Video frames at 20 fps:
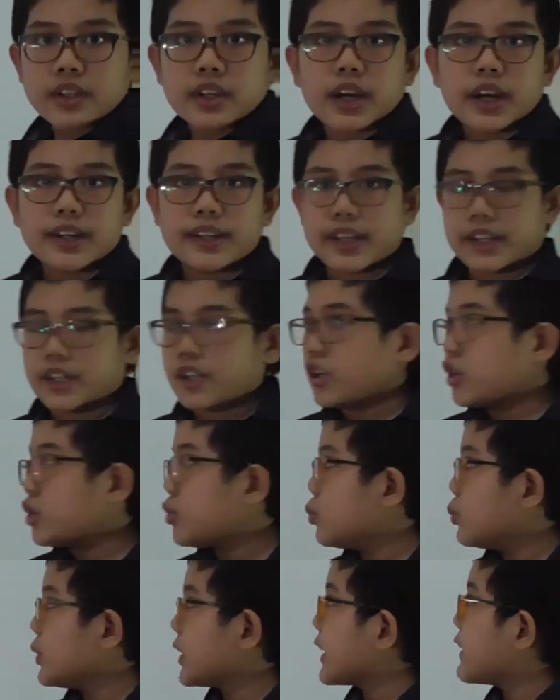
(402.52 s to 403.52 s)
And then
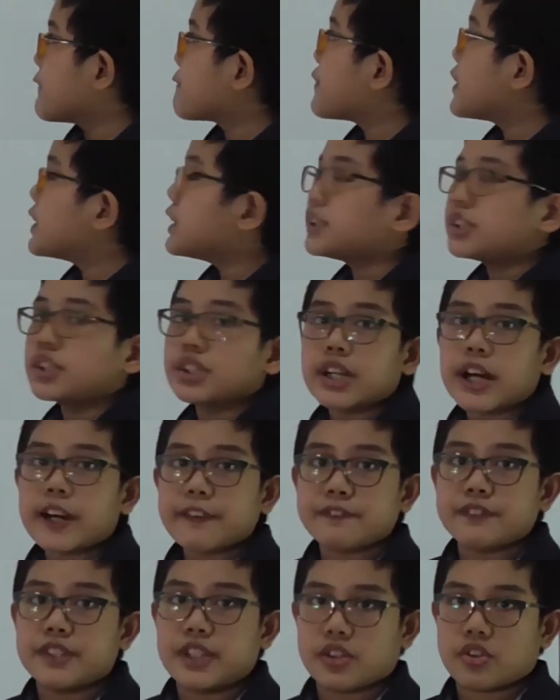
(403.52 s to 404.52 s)
we can further
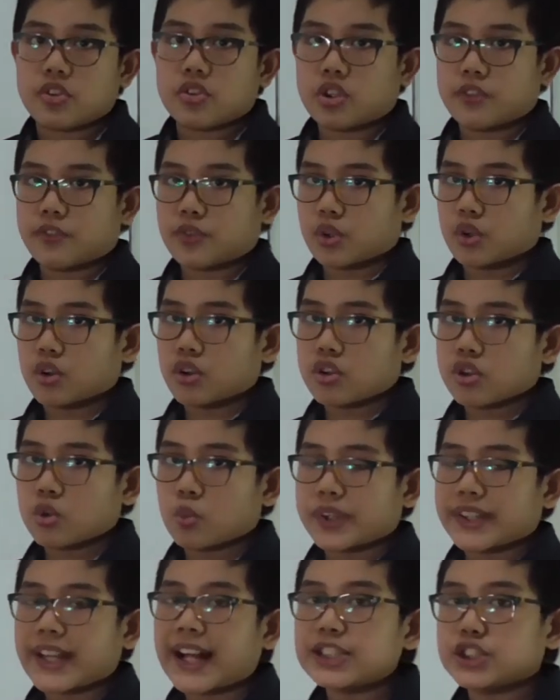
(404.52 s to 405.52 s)
derive this, of course,
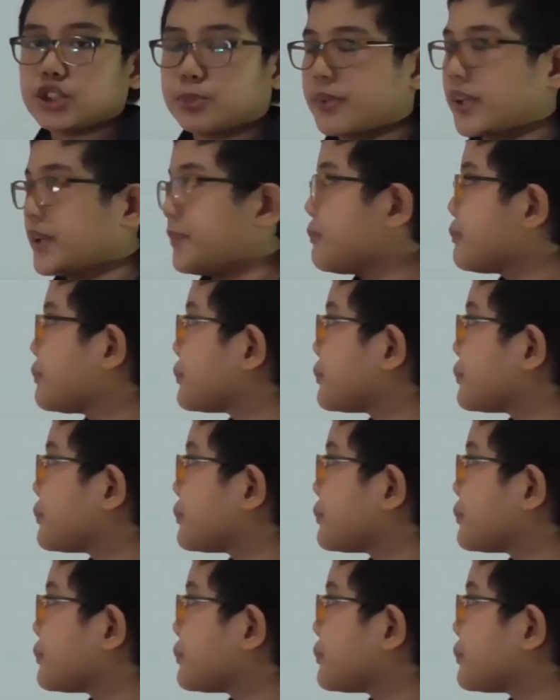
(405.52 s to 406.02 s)
with algebra.